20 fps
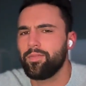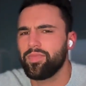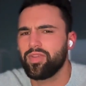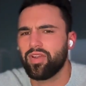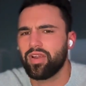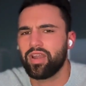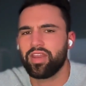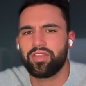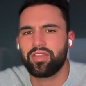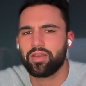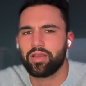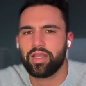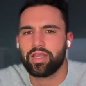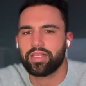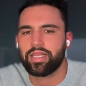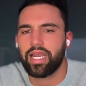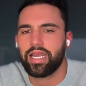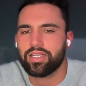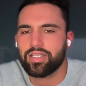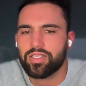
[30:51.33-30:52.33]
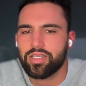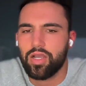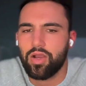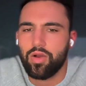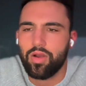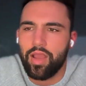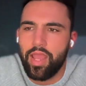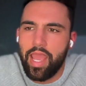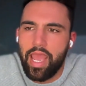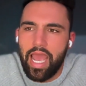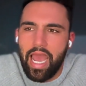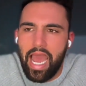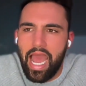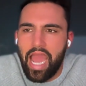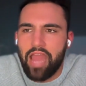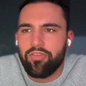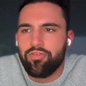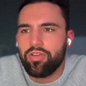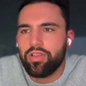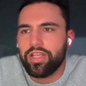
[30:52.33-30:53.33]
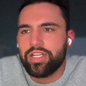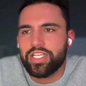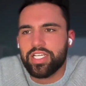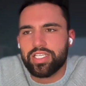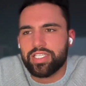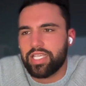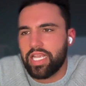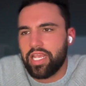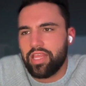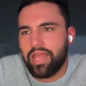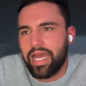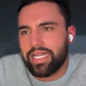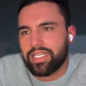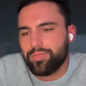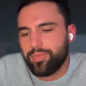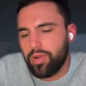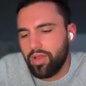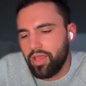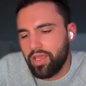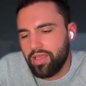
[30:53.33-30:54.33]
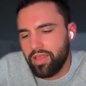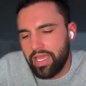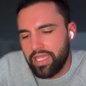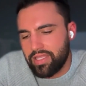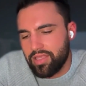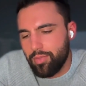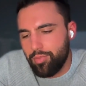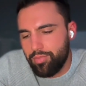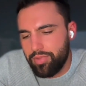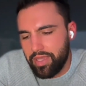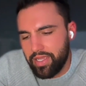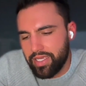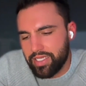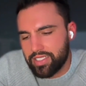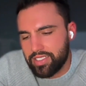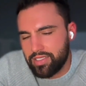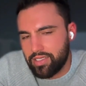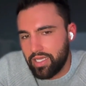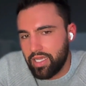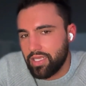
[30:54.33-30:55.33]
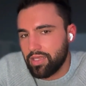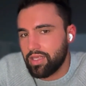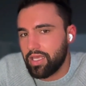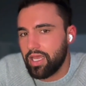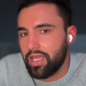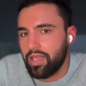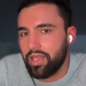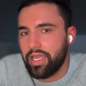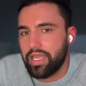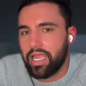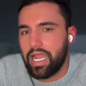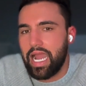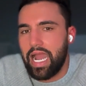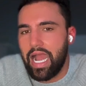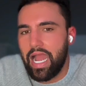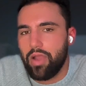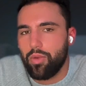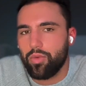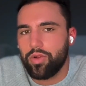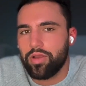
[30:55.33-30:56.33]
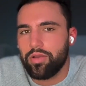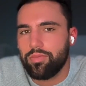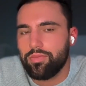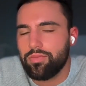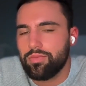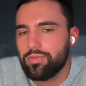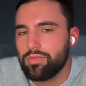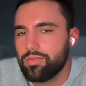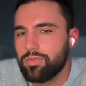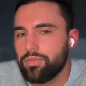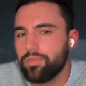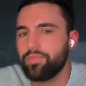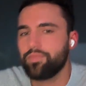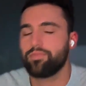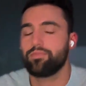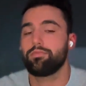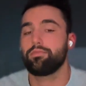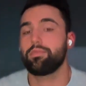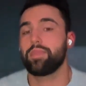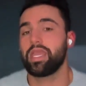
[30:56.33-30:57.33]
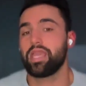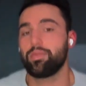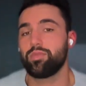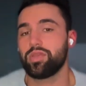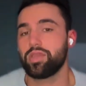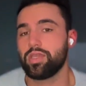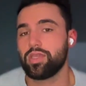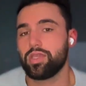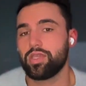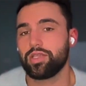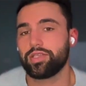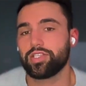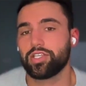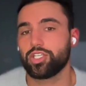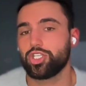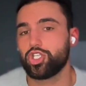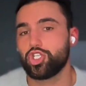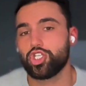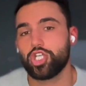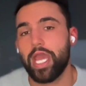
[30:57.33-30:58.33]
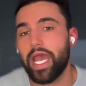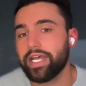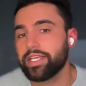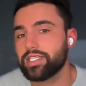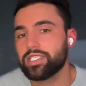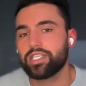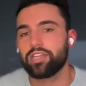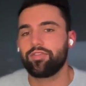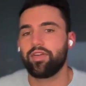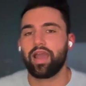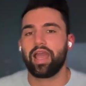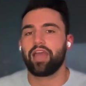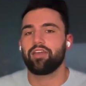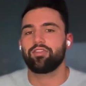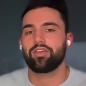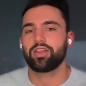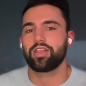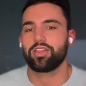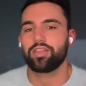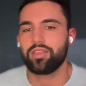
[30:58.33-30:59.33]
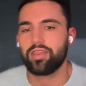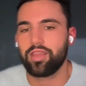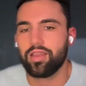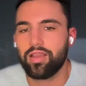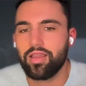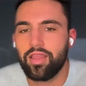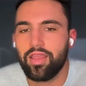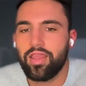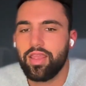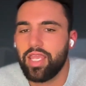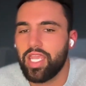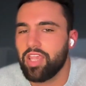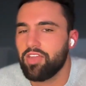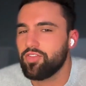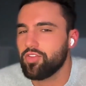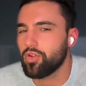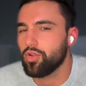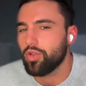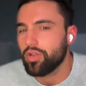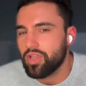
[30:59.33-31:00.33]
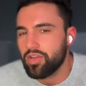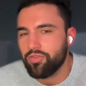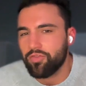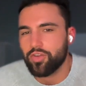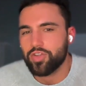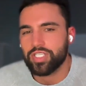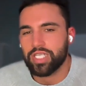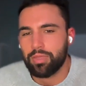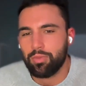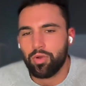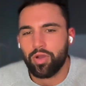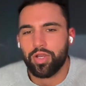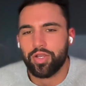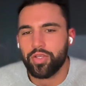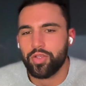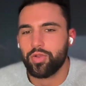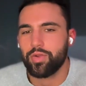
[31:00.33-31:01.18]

um, or anything like that. So I'd really just say that's probably like the biggest thing that like I would maybe suggest if I have anything. If you're looking for